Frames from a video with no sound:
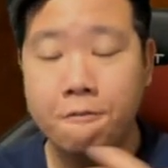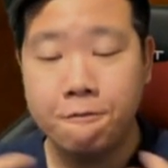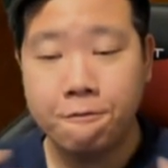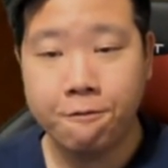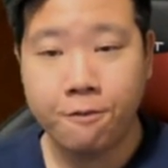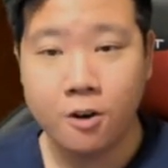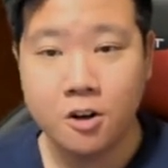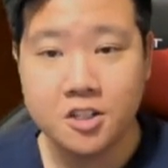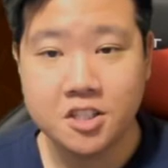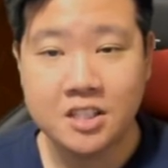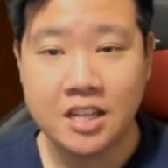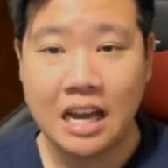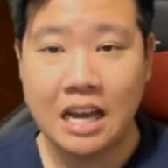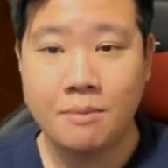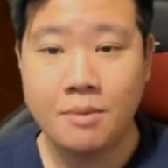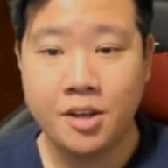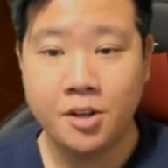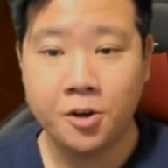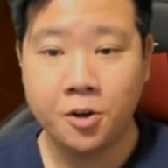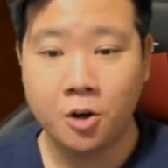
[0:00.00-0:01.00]
First time
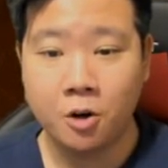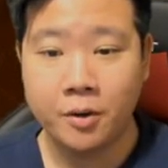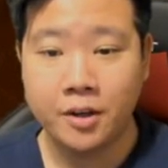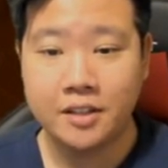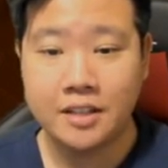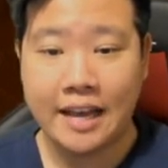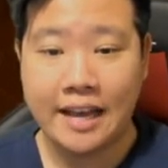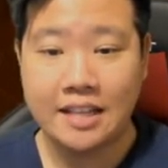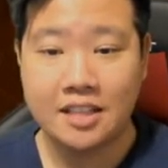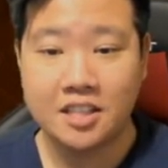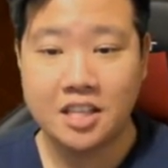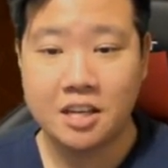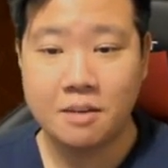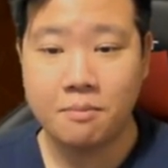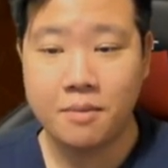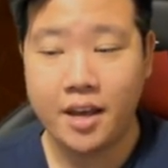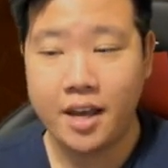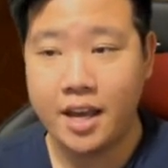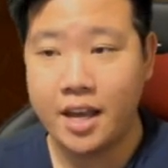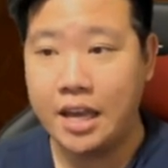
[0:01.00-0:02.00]
in Heroic
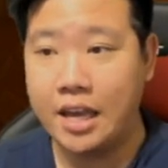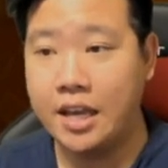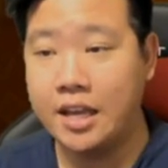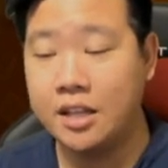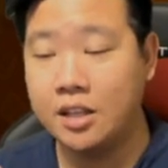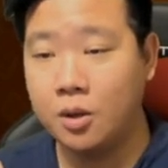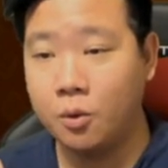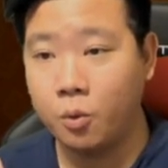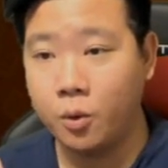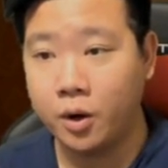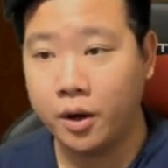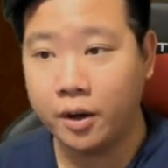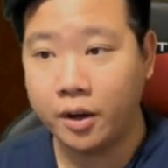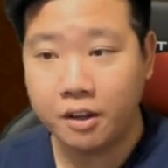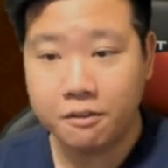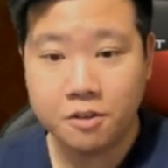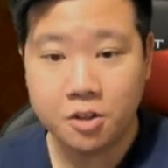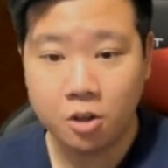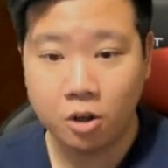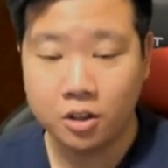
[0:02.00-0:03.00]
Anthem, and we're
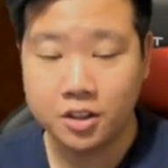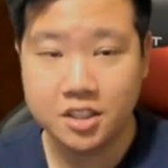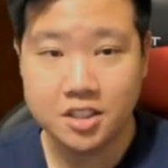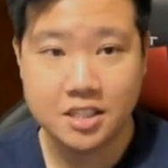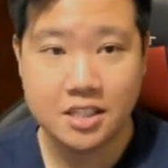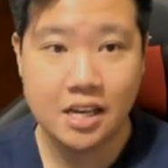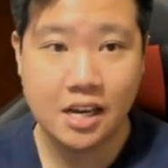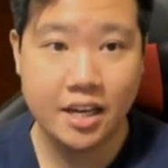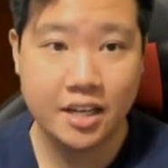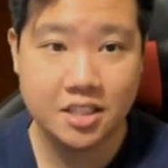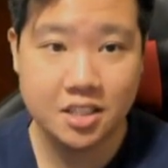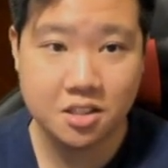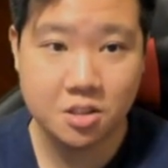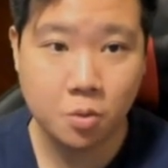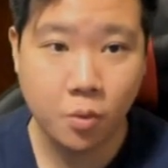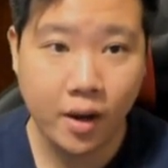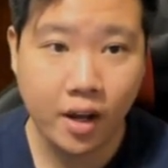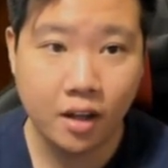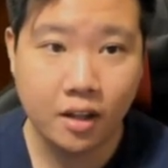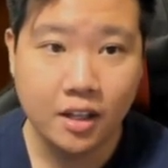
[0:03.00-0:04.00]
giving you all these guides as
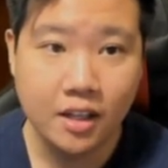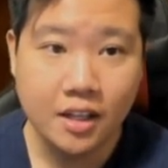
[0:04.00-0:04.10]
well.